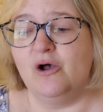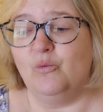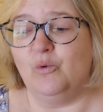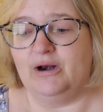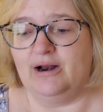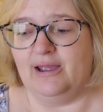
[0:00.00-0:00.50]

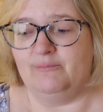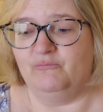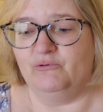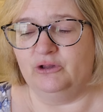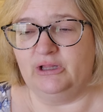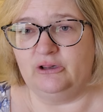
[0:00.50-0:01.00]
What I'm
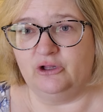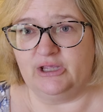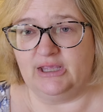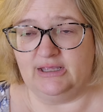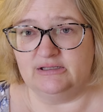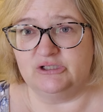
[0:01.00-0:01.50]
really
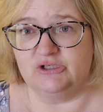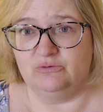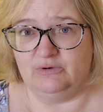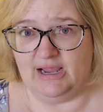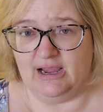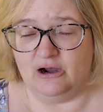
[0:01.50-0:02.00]
looking into
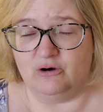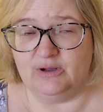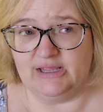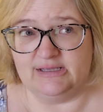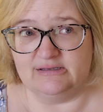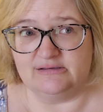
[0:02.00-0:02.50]
now
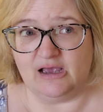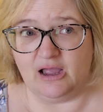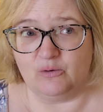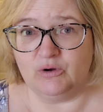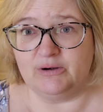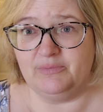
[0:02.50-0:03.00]
is
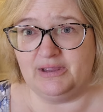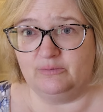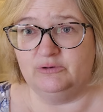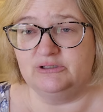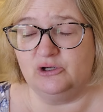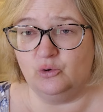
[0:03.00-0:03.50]
I want to be
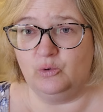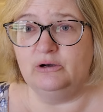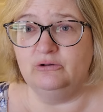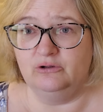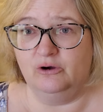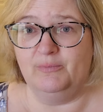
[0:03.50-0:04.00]
able to
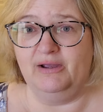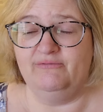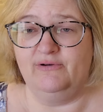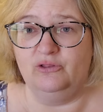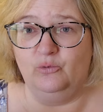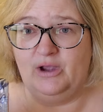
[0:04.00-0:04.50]
quilt on my
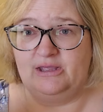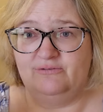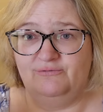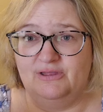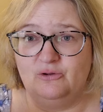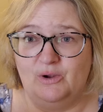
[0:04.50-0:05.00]
featherweight. The
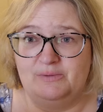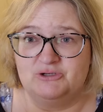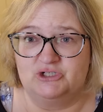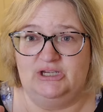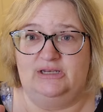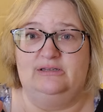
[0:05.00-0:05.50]
featherweight
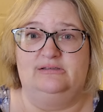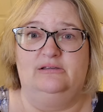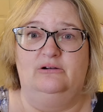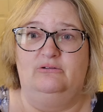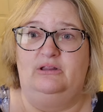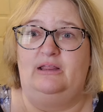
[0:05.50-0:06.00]
machine is
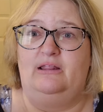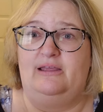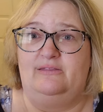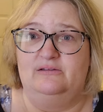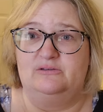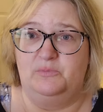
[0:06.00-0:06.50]
literally
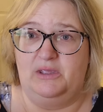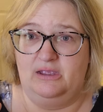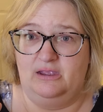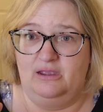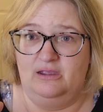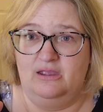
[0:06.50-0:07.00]
like this
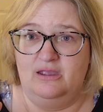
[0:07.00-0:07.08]
big.